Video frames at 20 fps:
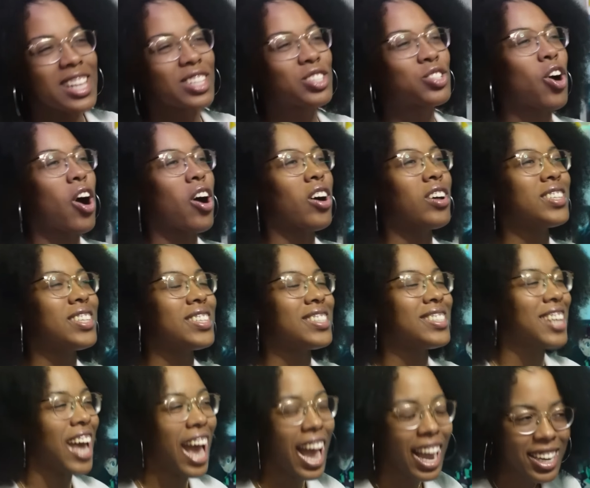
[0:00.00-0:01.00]
it's
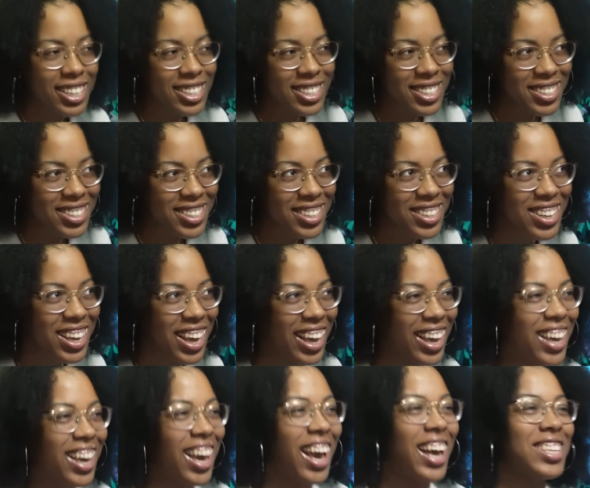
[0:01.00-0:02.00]
called tact.
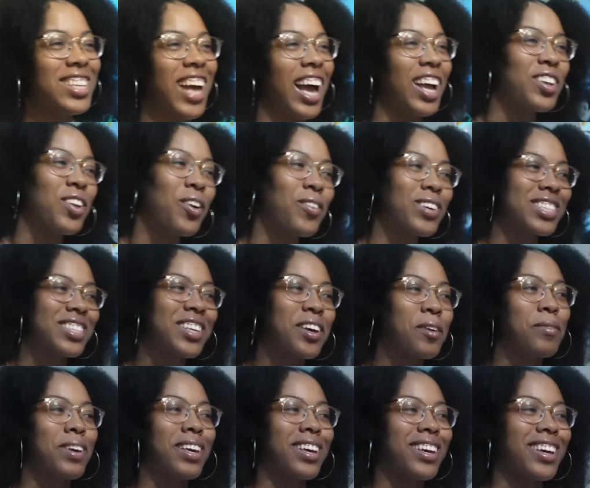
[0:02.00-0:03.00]
Okay, I, I know it's
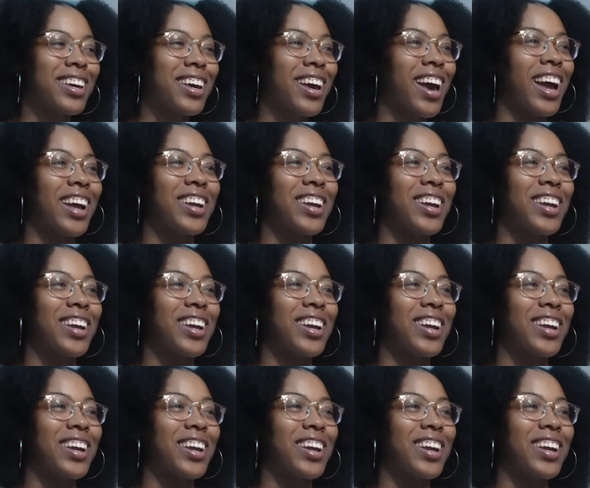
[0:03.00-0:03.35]
coming.